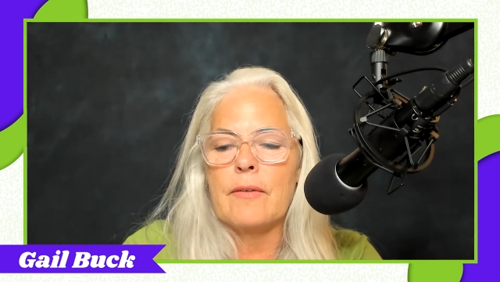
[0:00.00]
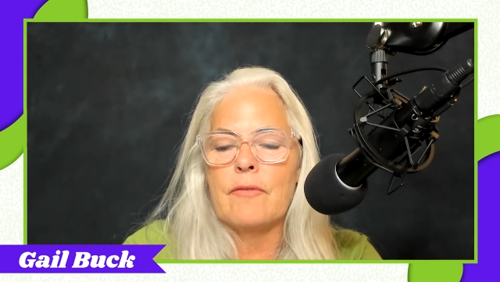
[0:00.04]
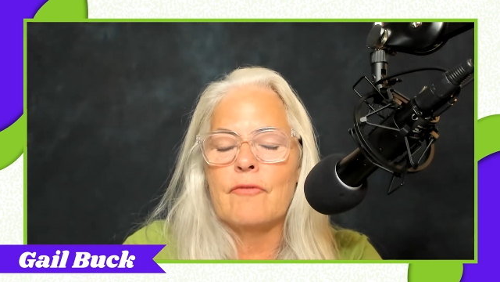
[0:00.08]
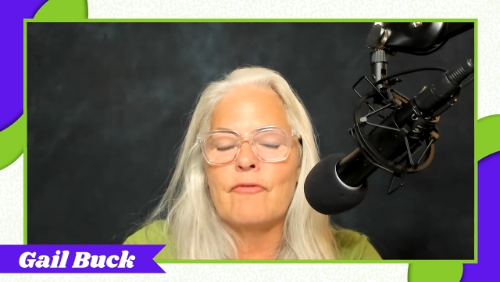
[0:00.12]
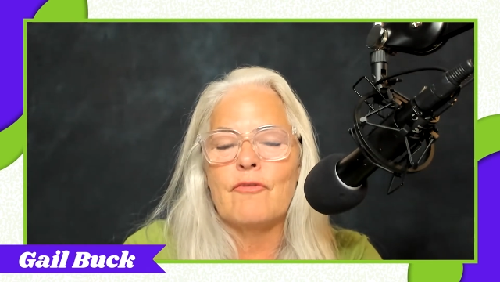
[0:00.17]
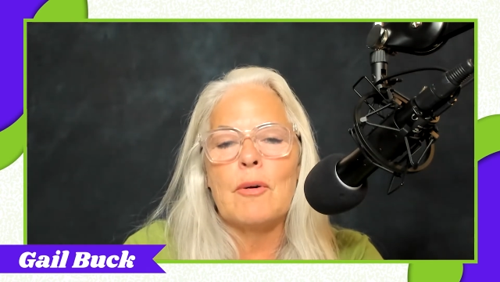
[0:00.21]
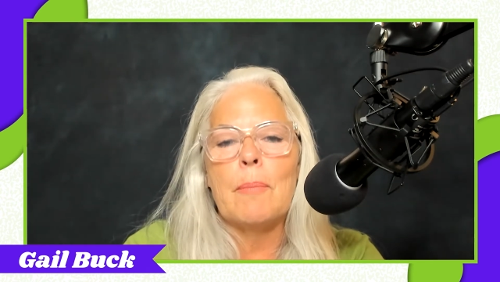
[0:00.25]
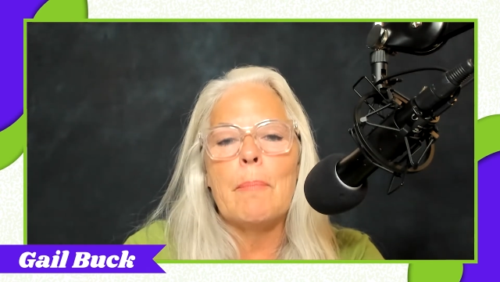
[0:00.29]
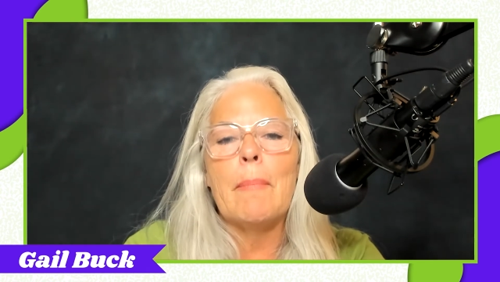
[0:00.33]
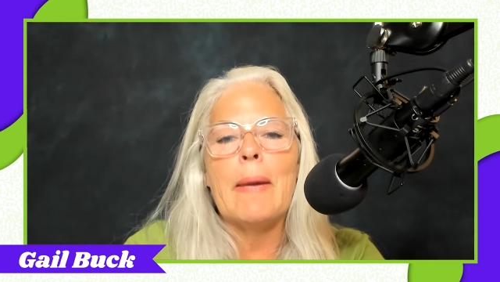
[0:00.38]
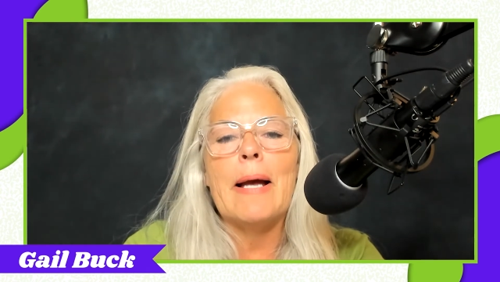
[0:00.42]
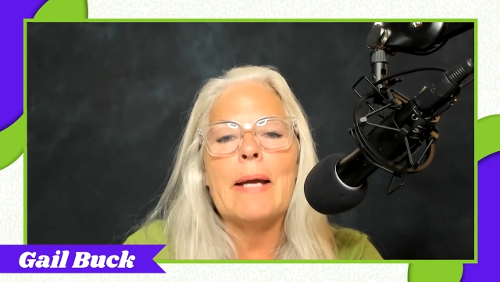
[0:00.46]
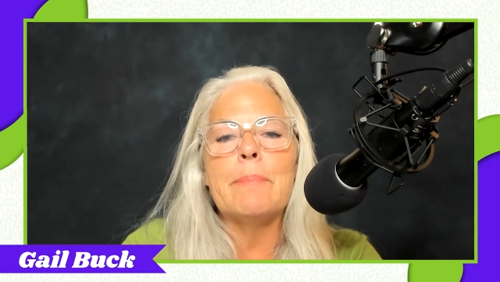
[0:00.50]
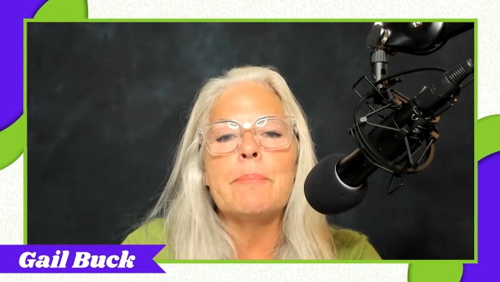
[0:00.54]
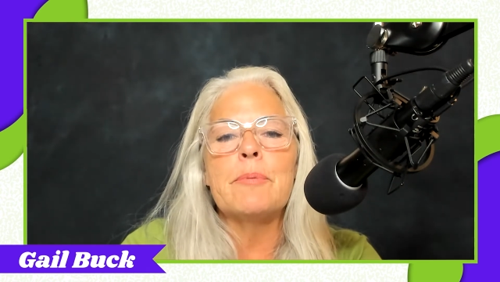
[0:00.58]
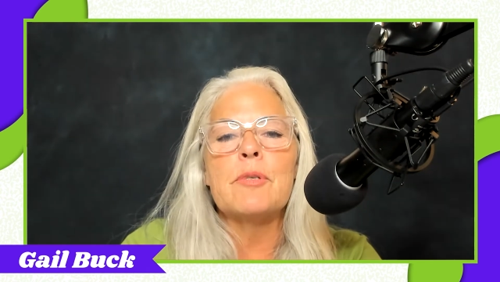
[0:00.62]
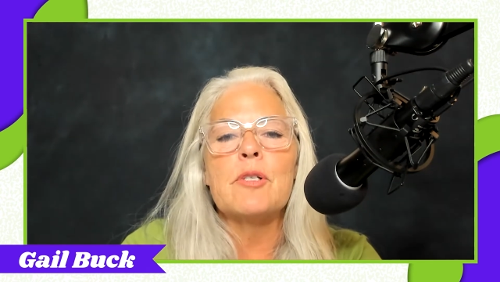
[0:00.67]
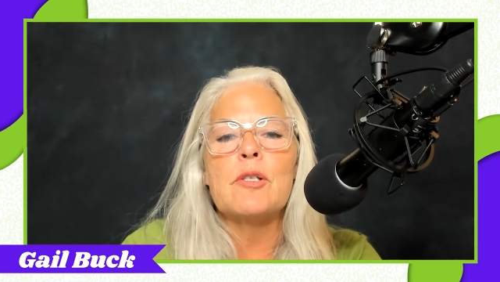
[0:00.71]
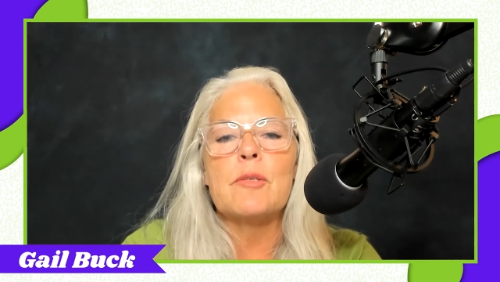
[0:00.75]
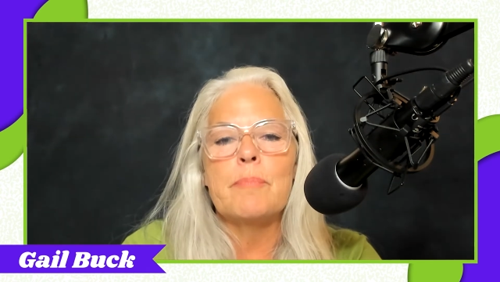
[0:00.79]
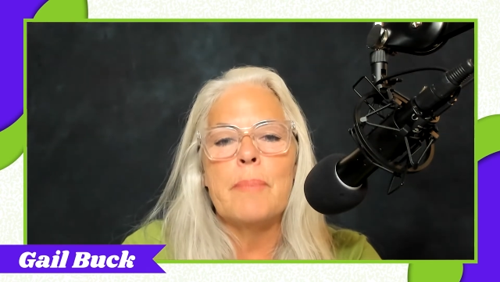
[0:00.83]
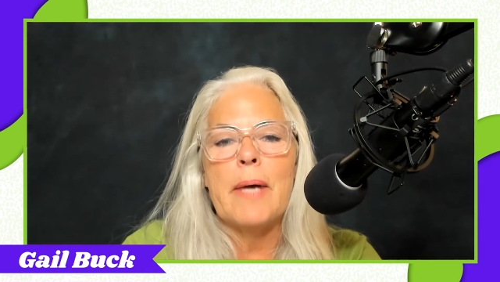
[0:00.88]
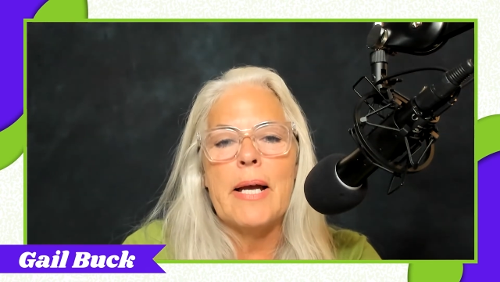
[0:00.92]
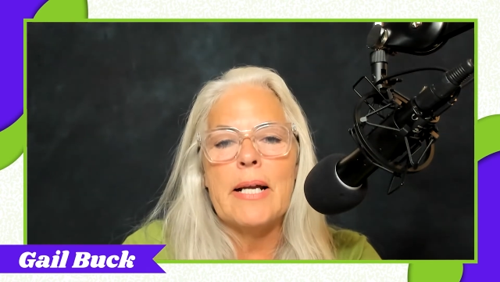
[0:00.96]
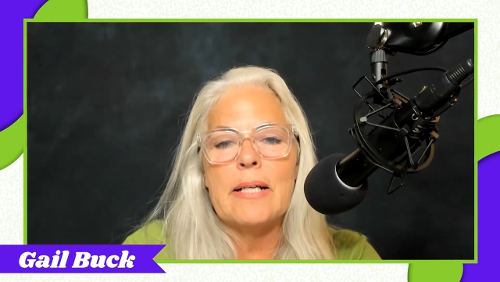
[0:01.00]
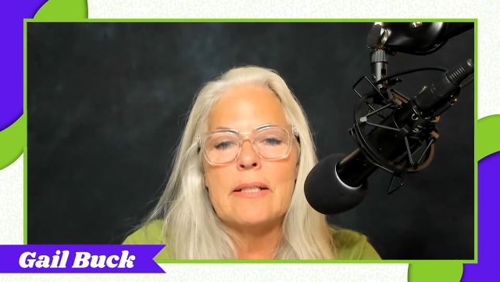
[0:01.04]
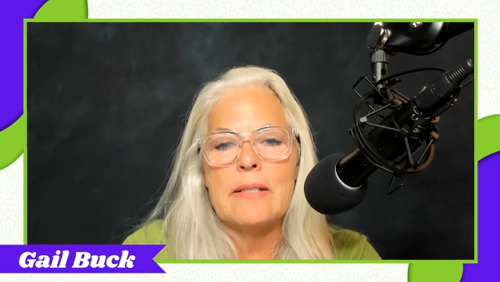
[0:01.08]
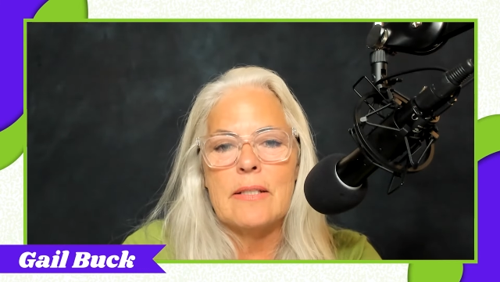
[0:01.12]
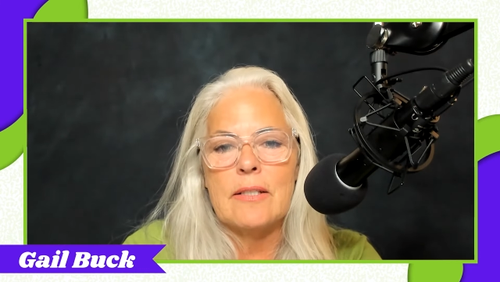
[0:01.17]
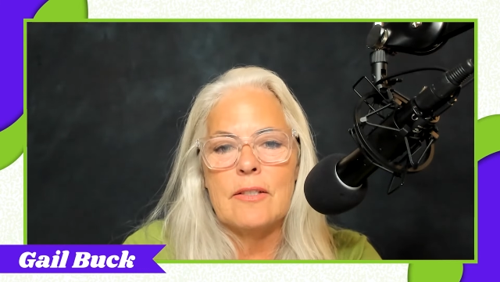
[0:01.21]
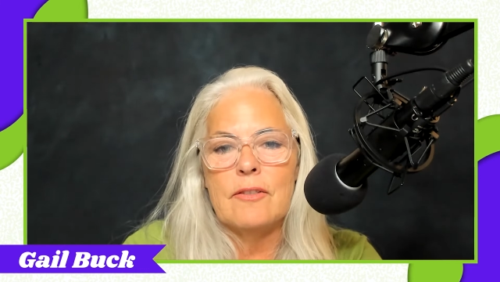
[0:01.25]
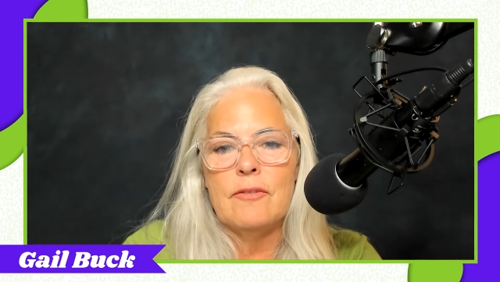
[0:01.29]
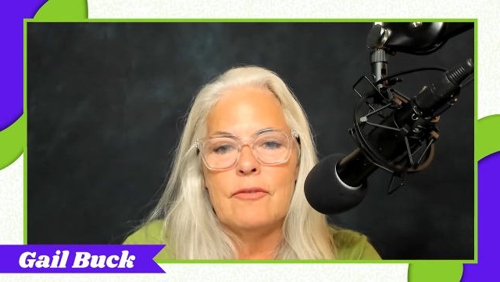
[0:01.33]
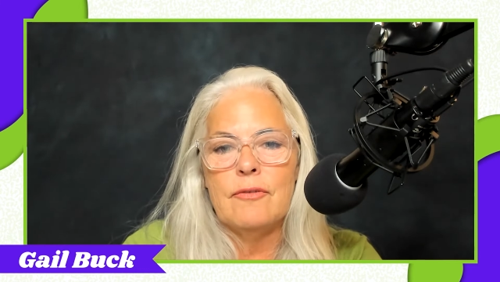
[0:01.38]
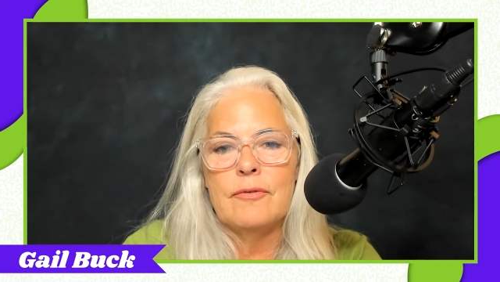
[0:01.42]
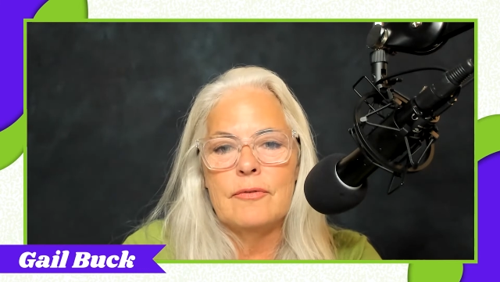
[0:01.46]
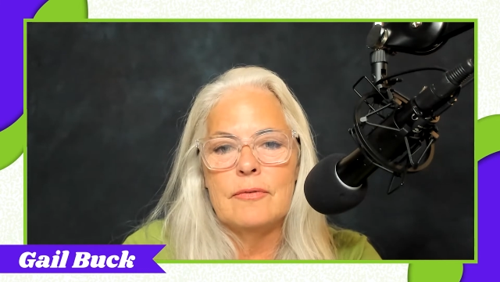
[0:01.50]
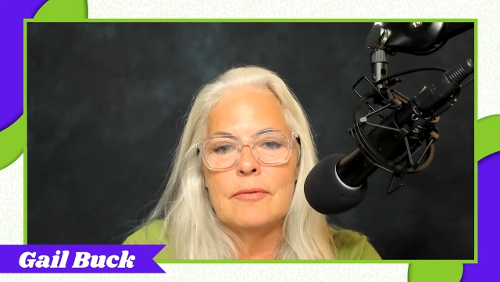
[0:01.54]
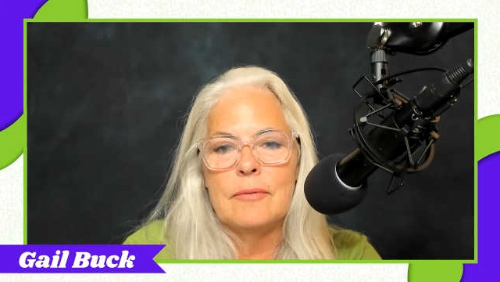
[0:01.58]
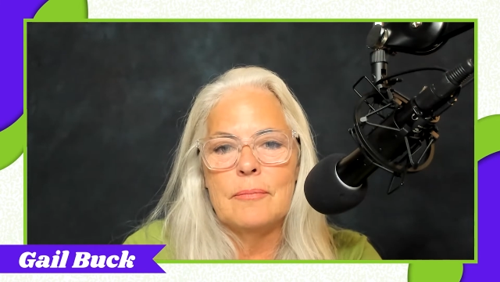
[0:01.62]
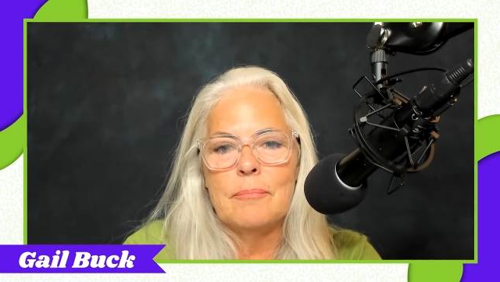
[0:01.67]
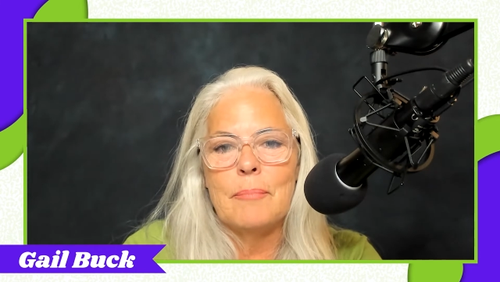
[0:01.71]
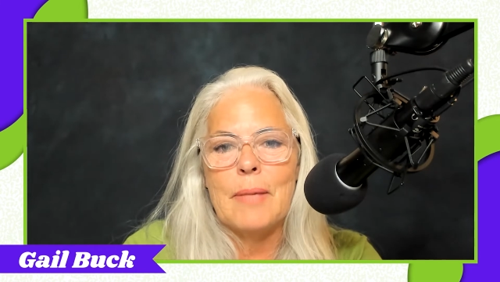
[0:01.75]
from my perspective,